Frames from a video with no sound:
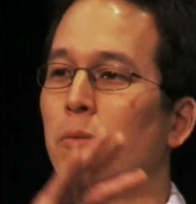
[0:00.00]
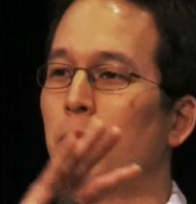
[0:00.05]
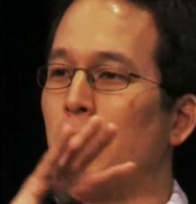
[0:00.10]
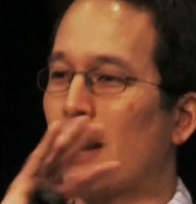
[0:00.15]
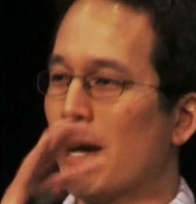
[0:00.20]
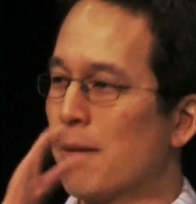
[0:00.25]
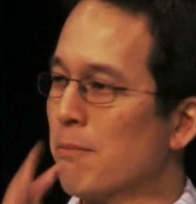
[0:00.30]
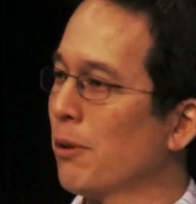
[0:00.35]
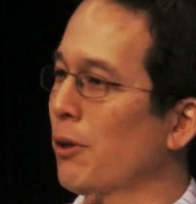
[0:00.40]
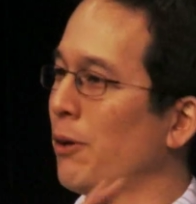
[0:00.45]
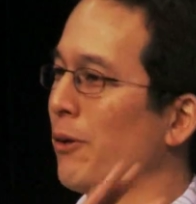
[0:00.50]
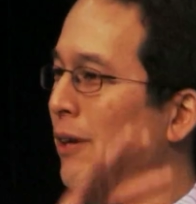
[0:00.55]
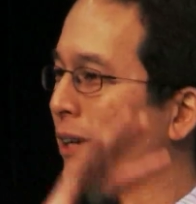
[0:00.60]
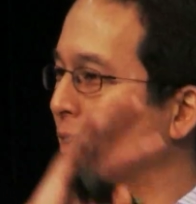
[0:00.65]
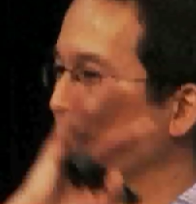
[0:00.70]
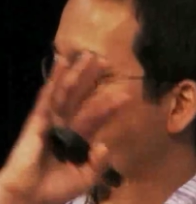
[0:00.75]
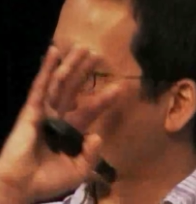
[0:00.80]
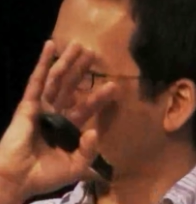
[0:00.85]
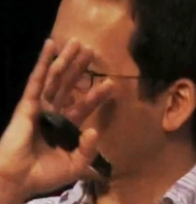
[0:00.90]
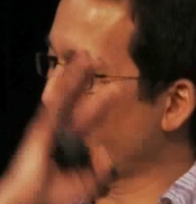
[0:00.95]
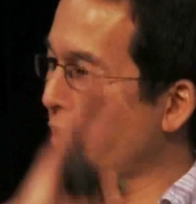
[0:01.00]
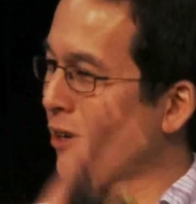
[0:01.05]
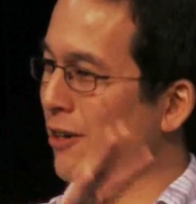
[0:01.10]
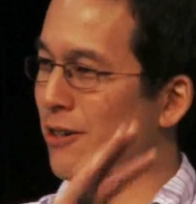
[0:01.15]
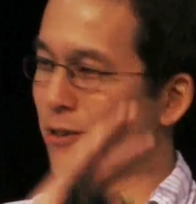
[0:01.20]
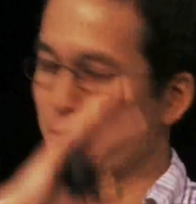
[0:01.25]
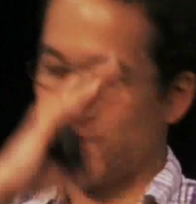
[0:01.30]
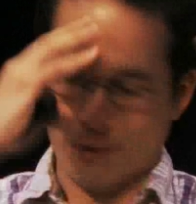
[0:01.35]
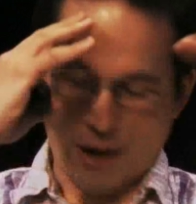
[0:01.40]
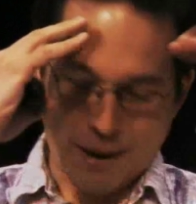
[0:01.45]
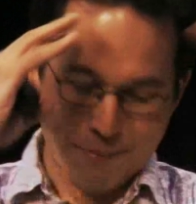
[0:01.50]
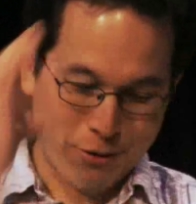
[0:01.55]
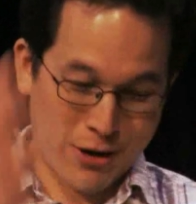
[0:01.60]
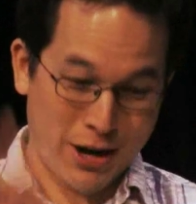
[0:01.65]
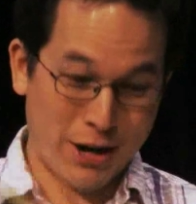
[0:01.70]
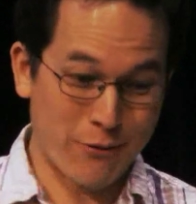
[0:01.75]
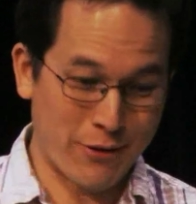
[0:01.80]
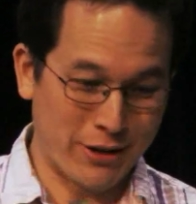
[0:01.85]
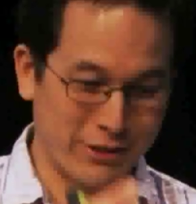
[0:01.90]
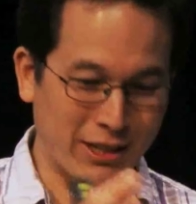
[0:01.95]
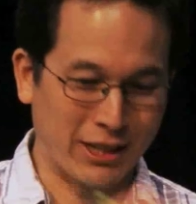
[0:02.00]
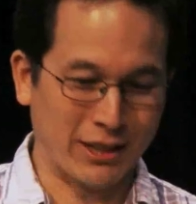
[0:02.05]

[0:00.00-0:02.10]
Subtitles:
mind-blowing, very hard to wrap your head around